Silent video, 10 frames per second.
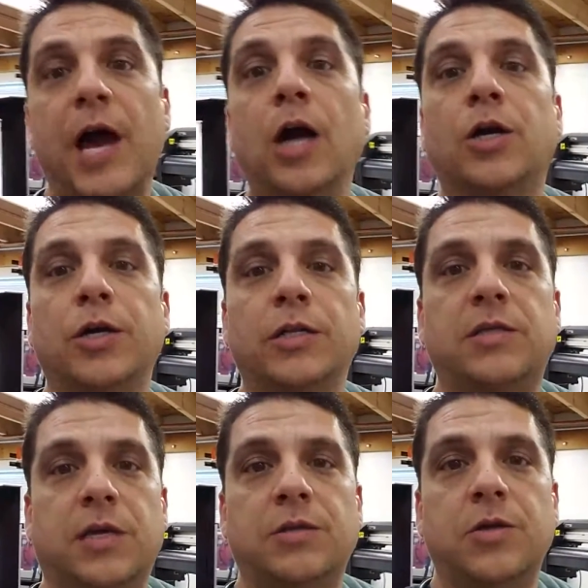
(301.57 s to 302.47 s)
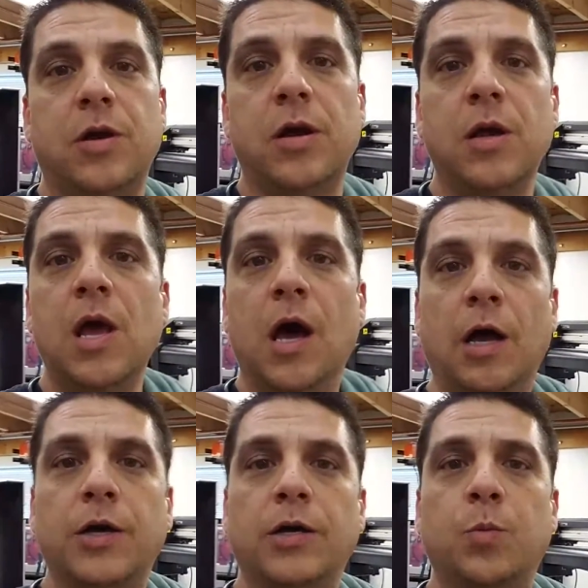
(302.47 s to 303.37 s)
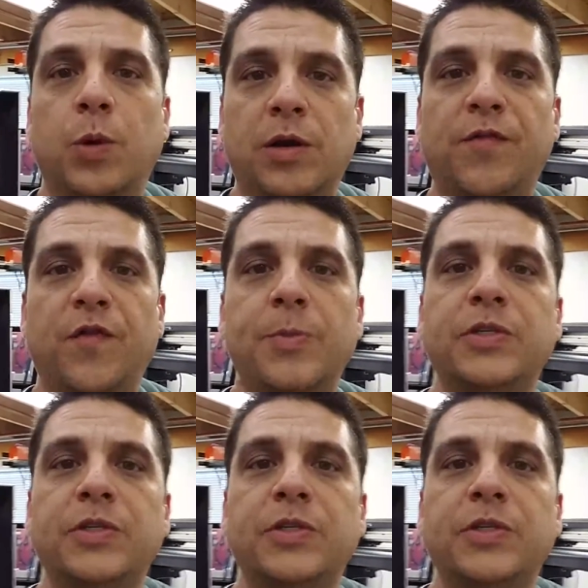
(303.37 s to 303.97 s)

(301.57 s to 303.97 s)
a good tinter, a good window film